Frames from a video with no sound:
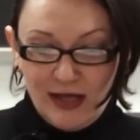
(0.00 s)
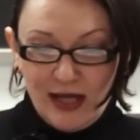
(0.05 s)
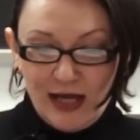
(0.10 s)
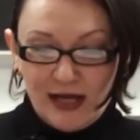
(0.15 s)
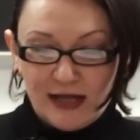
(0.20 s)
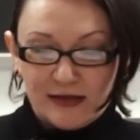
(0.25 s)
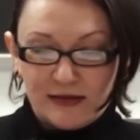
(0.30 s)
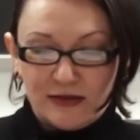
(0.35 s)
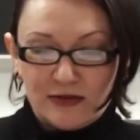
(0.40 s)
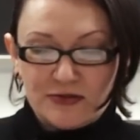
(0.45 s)

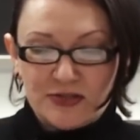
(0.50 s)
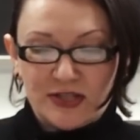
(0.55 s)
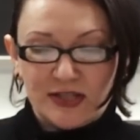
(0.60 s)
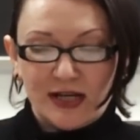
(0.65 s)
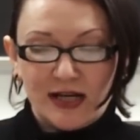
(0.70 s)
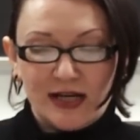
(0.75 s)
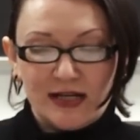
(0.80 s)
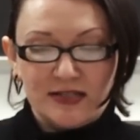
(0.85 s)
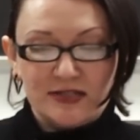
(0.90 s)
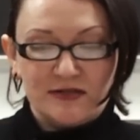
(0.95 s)
And those are the
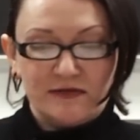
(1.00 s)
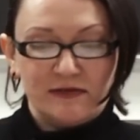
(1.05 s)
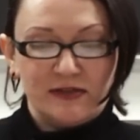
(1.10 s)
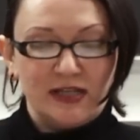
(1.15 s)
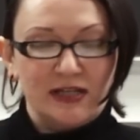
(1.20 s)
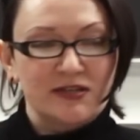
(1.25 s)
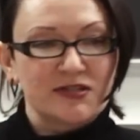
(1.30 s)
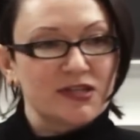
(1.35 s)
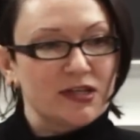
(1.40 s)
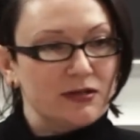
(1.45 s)
kinds of
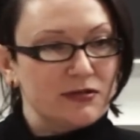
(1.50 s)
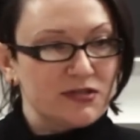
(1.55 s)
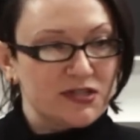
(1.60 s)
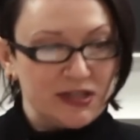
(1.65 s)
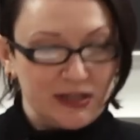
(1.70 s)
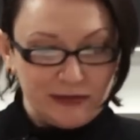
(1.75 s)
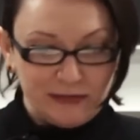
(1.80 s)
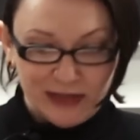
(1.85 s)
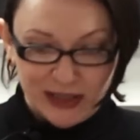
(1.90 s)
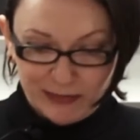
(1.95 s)
things that you
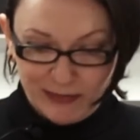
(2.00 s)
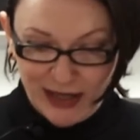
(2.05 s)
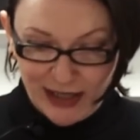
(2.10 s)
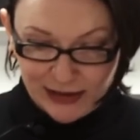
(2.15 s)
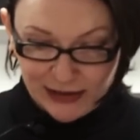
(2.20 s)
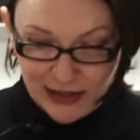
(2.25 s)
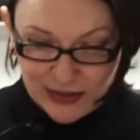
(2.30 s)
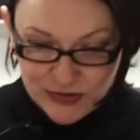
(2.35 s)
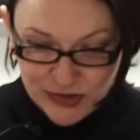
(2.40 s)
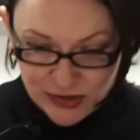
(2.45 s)
see in
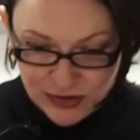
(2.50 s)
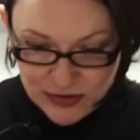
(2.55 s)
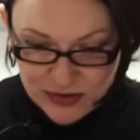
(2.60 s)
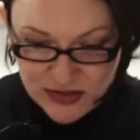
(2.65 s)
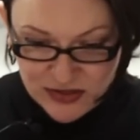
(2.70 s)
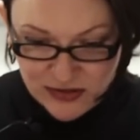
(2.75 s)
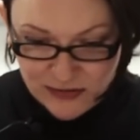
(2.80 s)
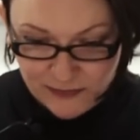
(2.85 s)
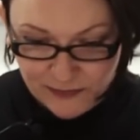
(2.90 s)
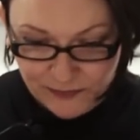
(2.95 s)
Mi'kmaq
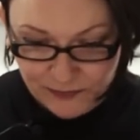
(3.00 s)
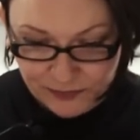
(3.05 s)
legends.